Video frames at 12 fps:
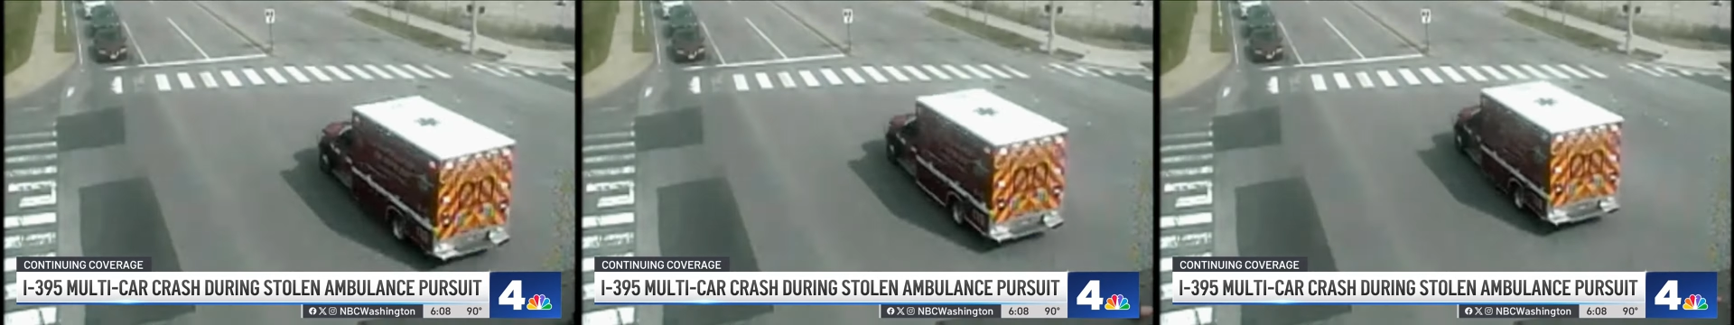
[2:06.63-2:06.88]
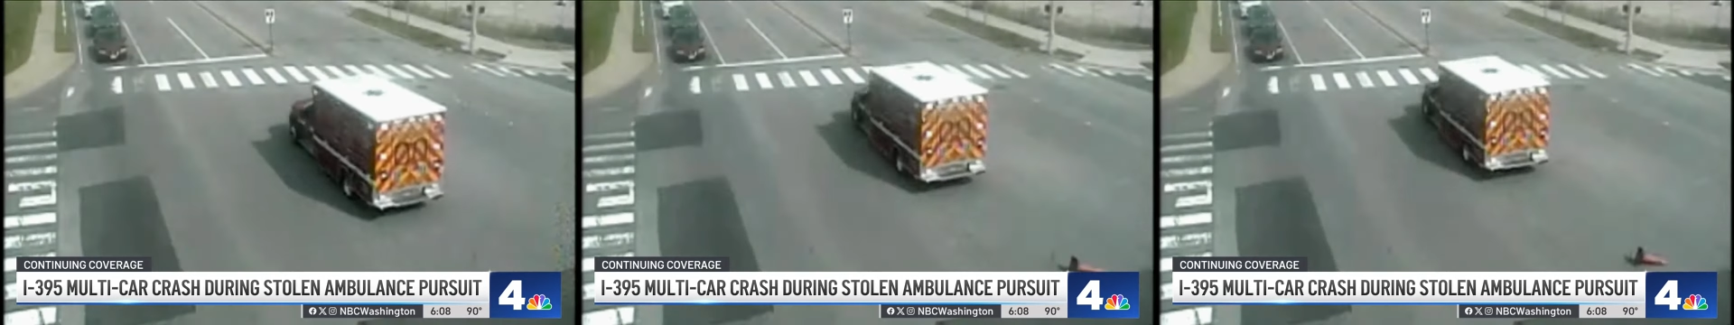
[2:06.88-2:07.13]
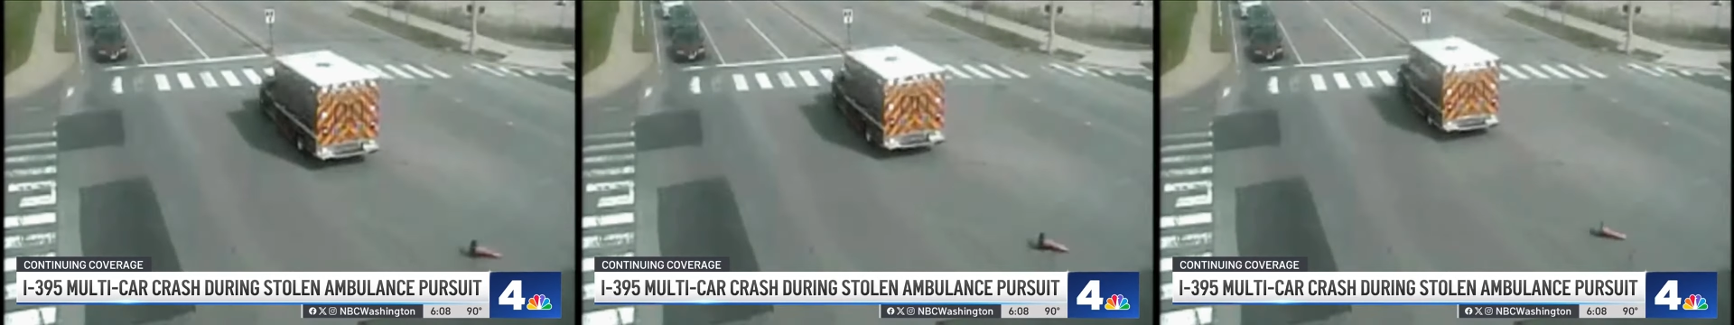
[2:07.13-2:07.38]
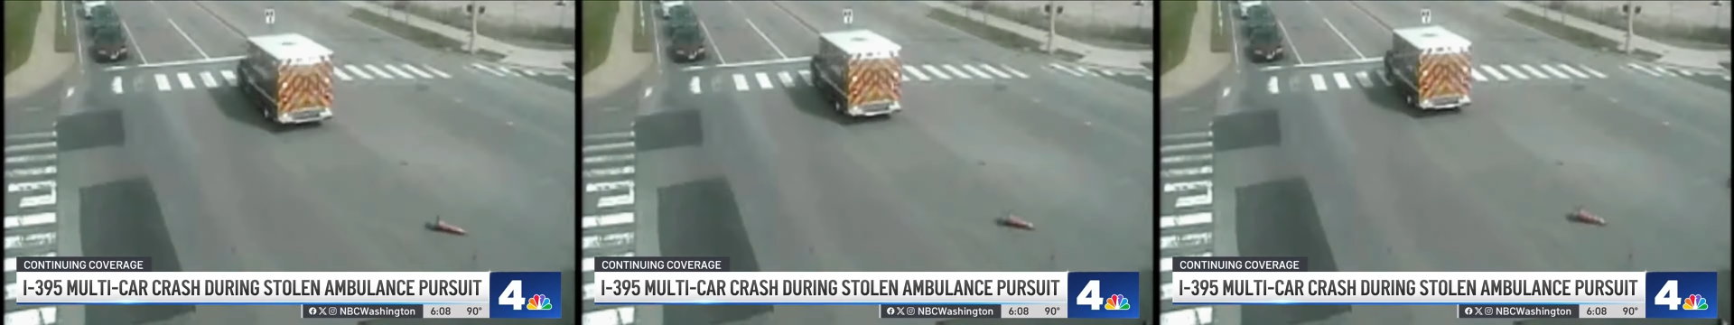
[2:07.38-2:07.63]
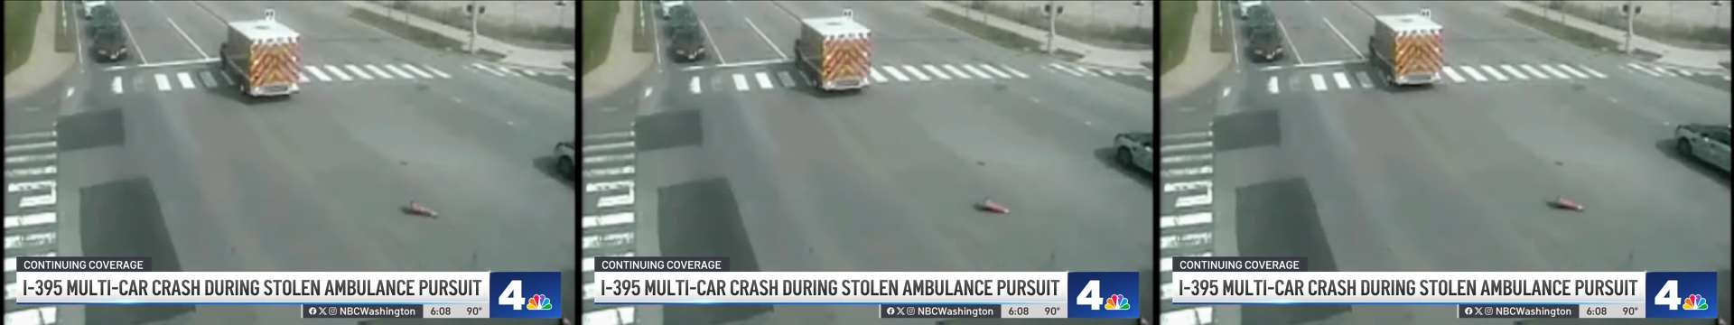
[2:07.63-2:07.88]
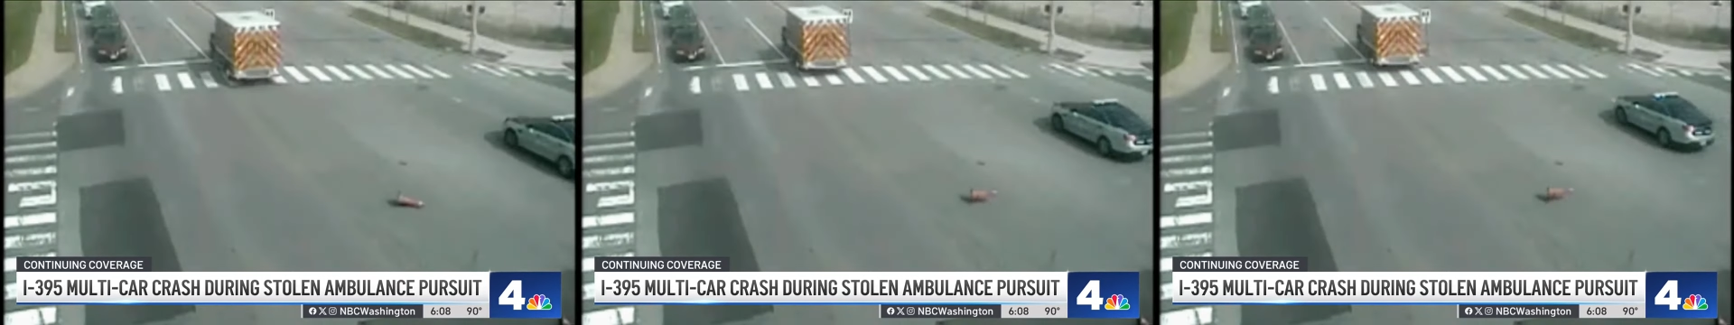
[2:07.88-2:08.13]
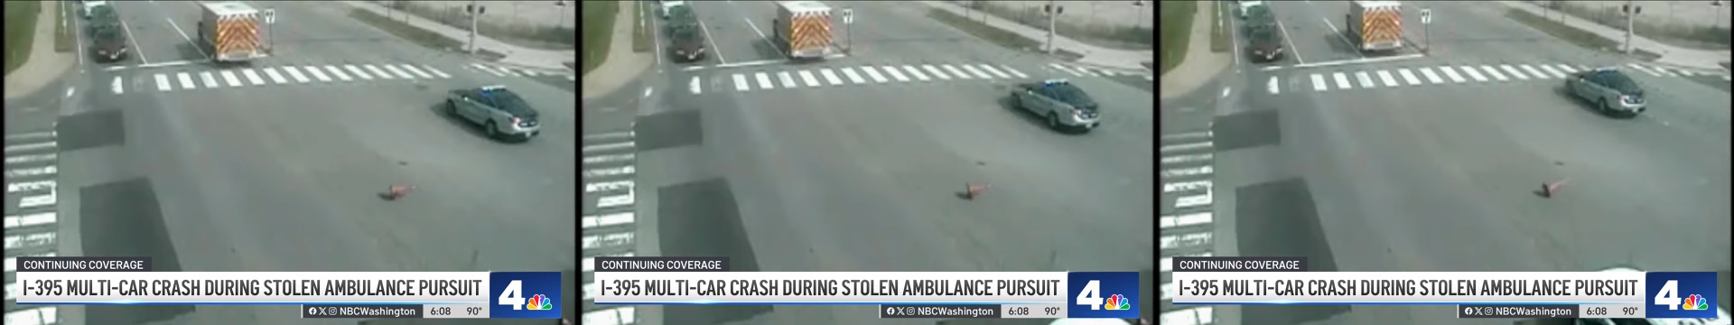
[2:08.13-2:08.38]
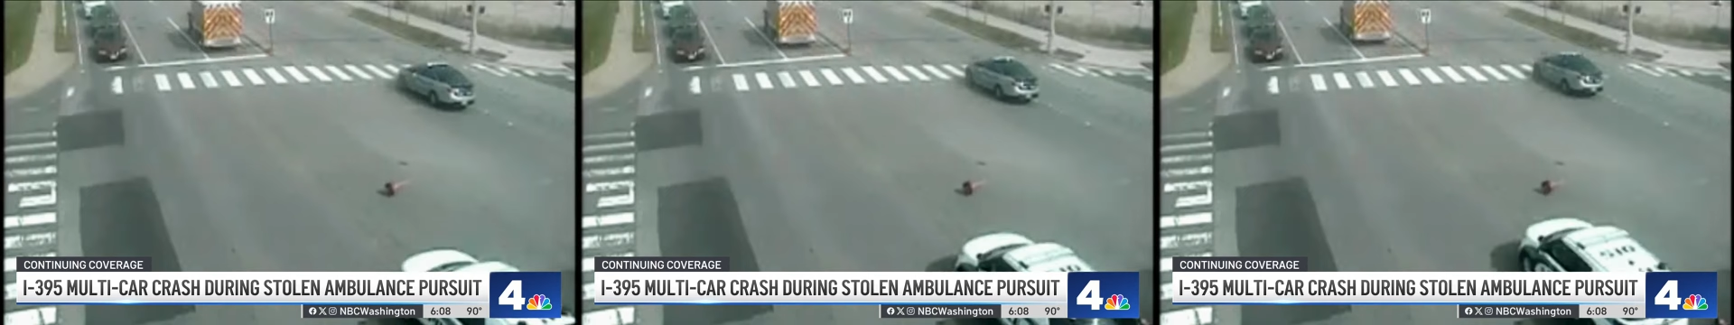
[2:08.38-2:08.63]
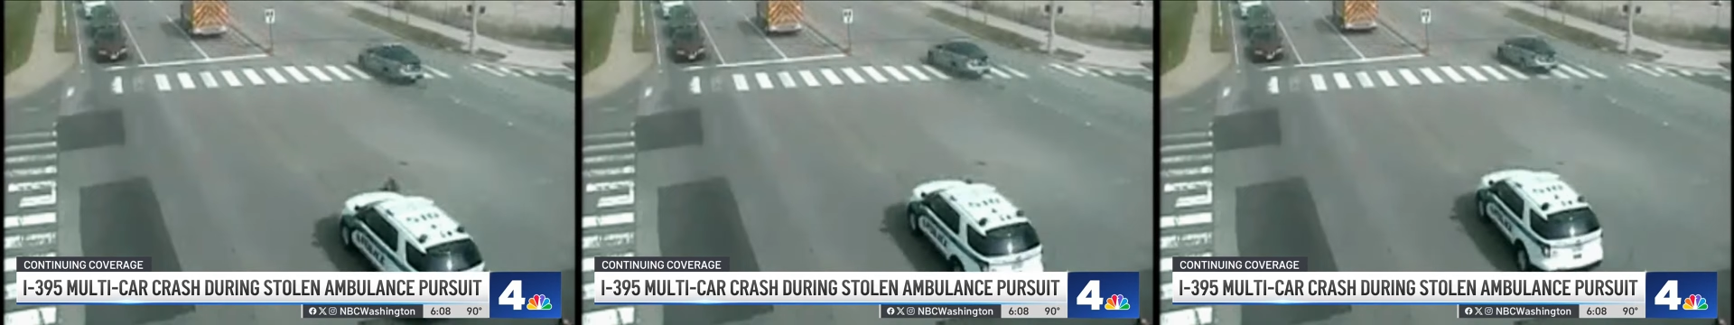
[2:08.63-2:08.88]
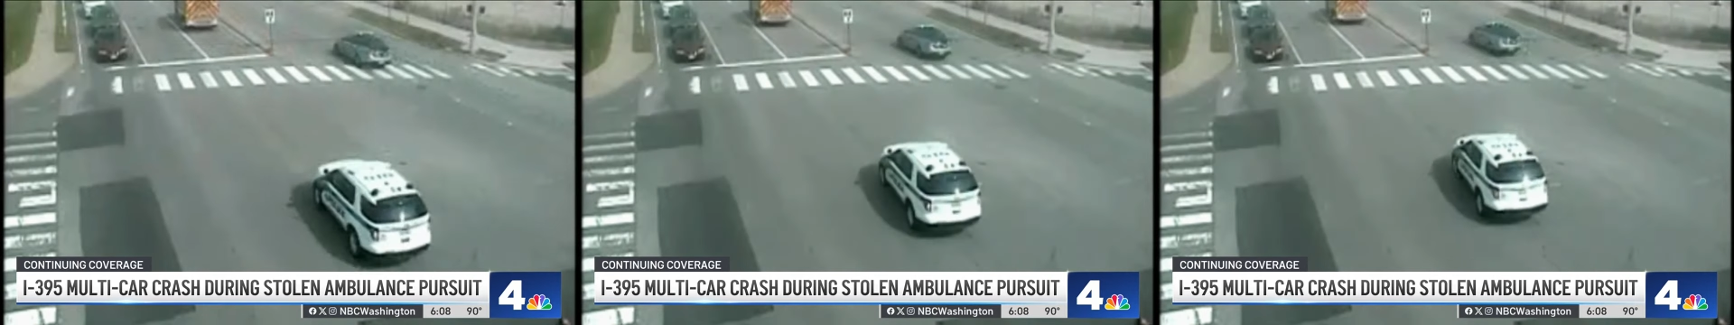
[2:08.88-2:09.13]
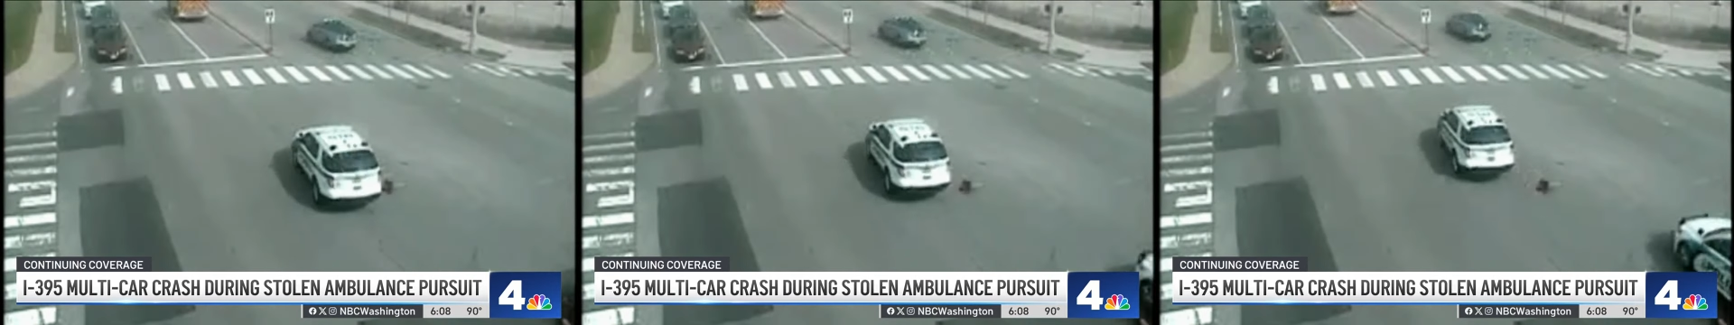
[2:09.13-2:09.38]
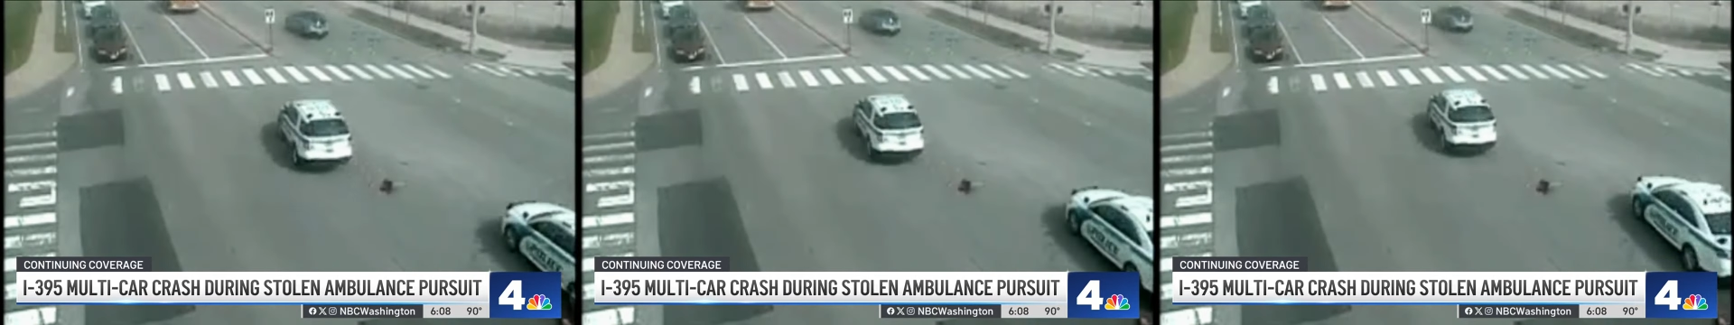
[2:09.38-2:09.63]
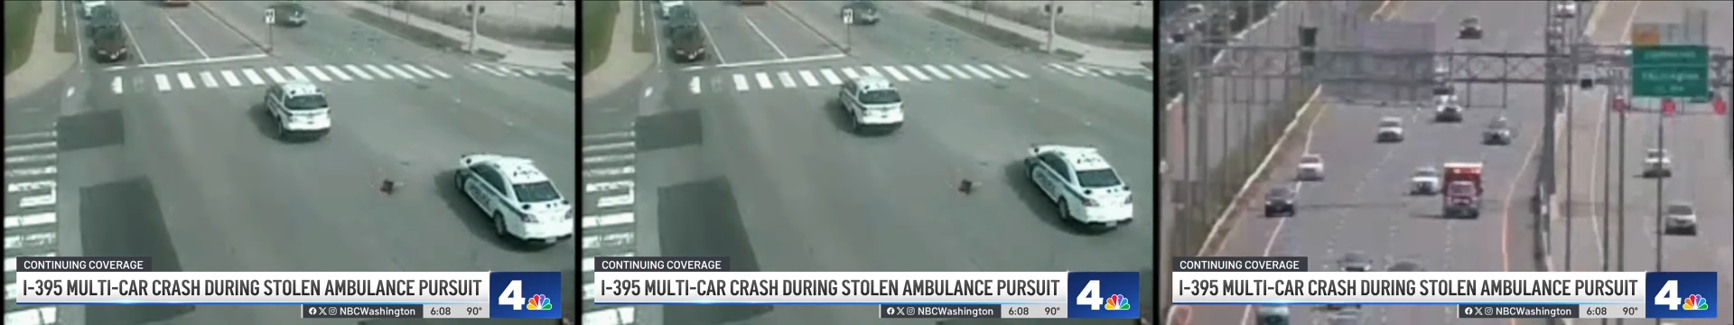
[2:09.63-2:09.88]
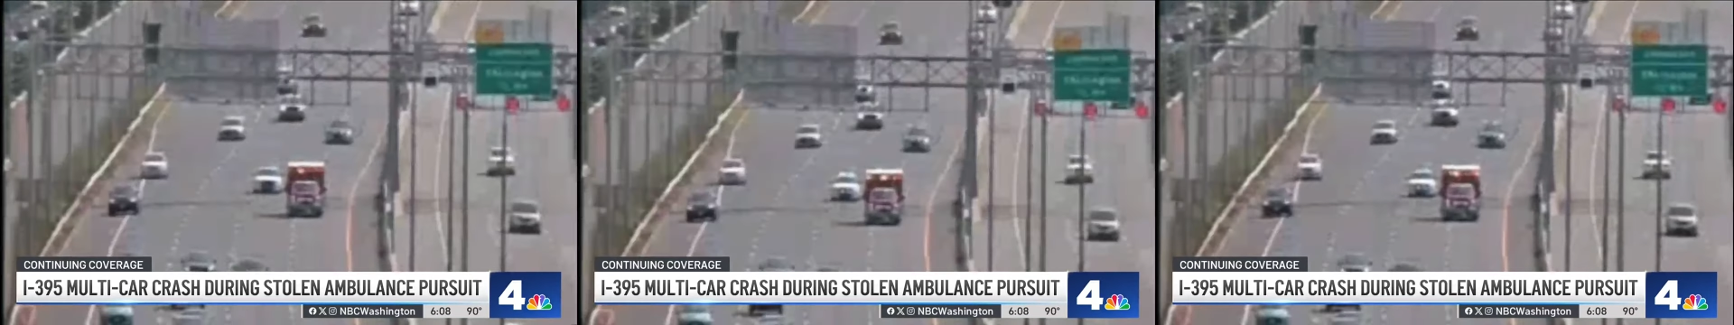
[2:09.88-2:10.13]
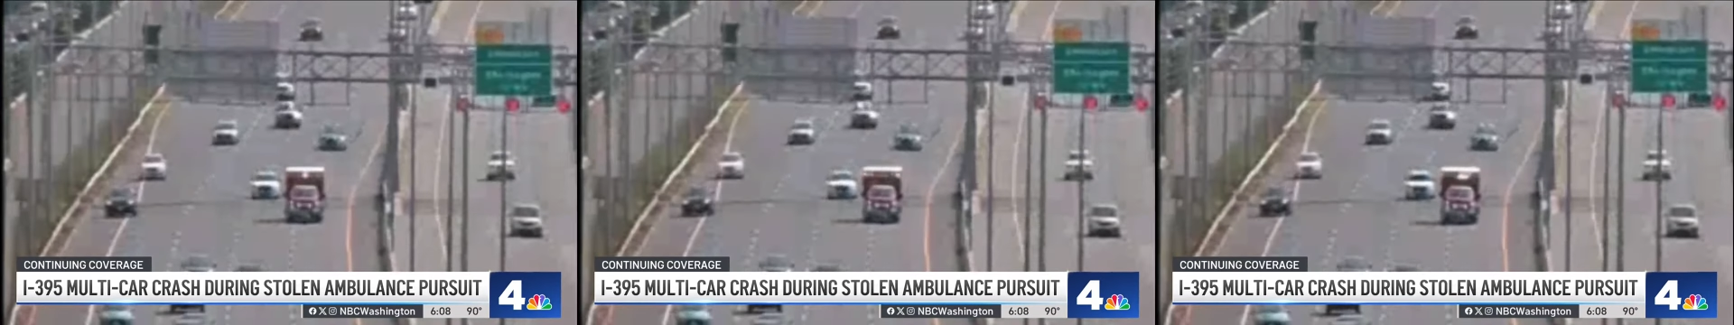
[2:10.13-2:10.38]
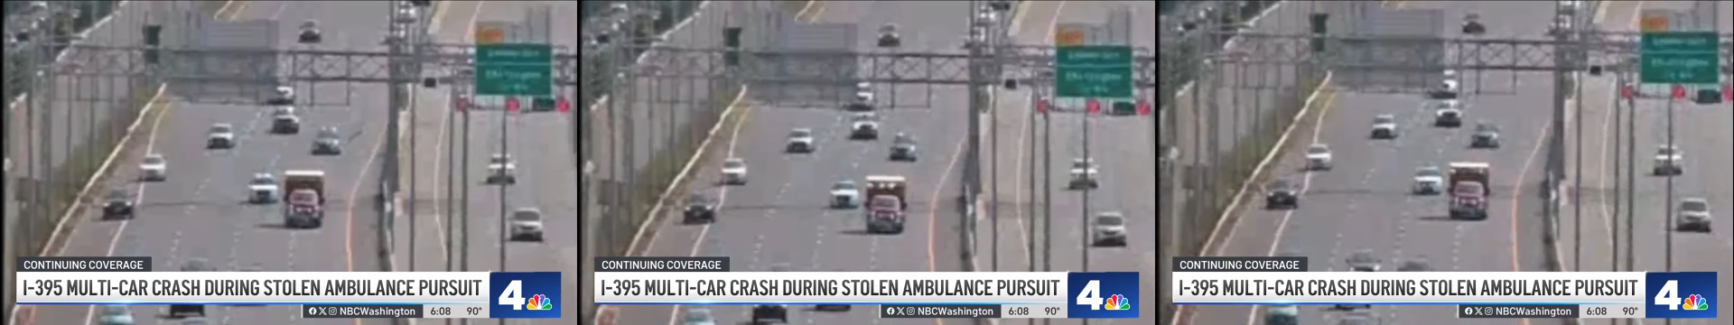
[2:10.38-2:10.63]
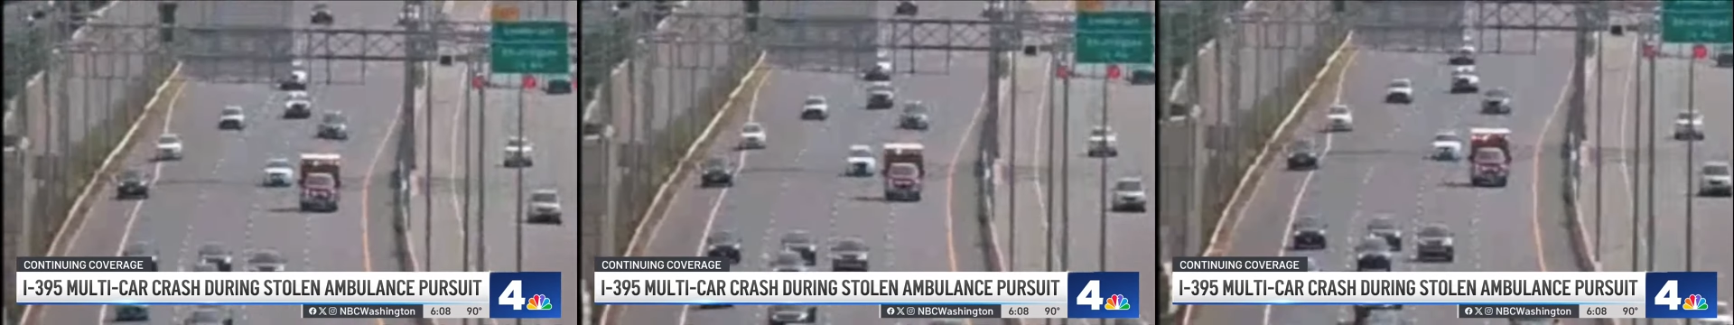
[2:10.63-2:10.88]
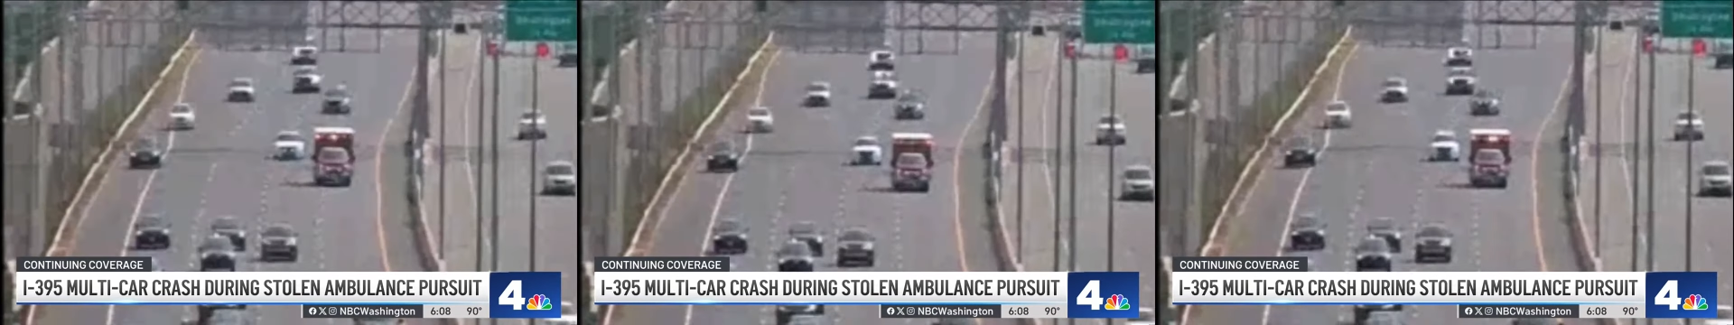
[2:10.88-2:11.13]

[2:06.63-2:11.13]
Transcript: [unreadable: no face in view]